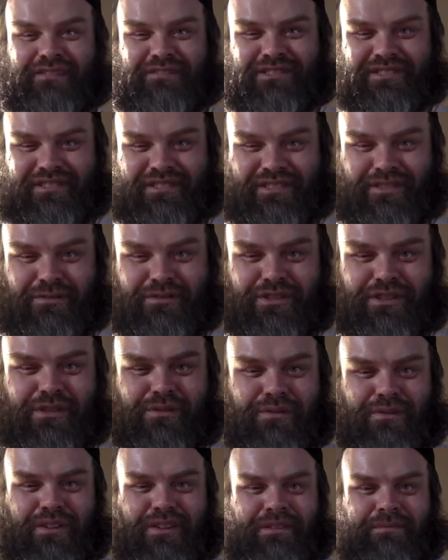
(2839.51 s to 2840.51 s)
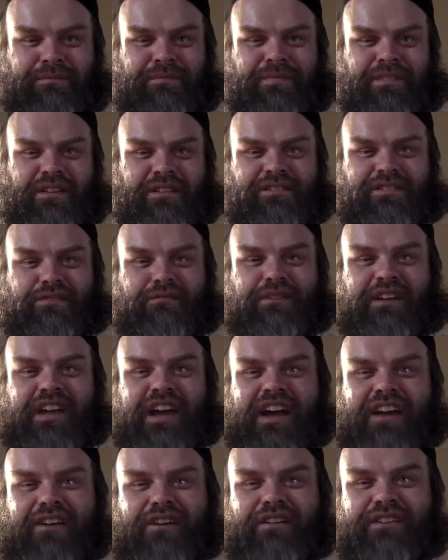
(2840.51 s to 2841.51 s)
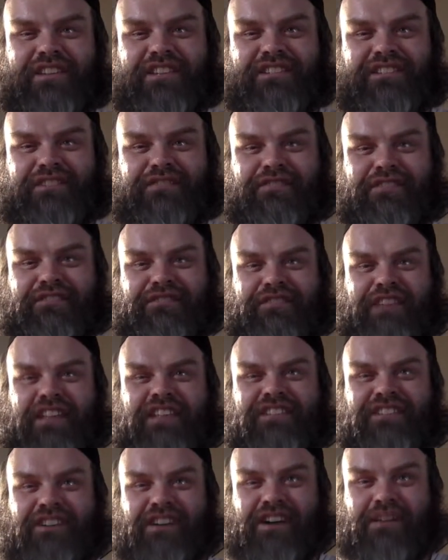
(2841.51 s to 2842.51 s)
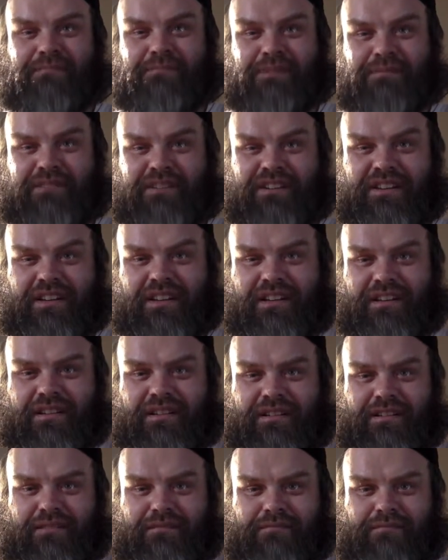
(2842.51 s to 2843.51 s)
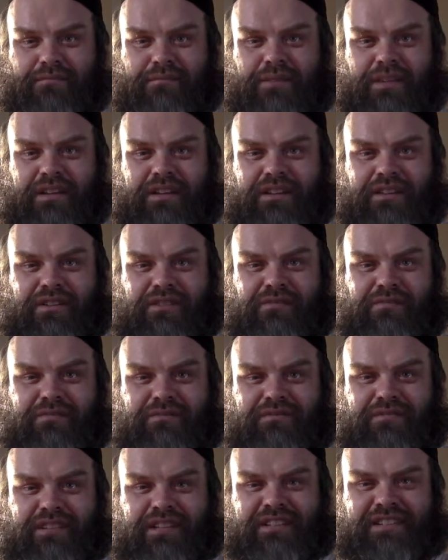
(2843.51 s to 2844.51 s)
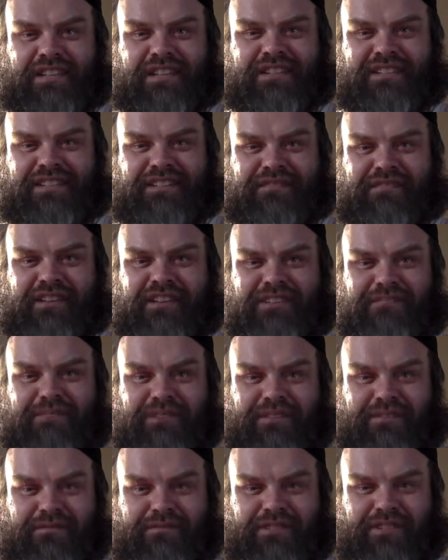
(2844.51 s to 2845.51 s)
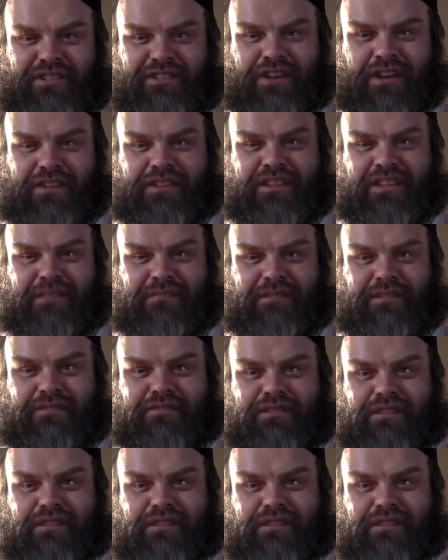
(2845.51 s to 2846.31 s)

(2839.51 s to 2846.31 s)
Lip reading: It was no joke. So we had all these different FaceTime. I mean, you know, it's an investment when you talk to them.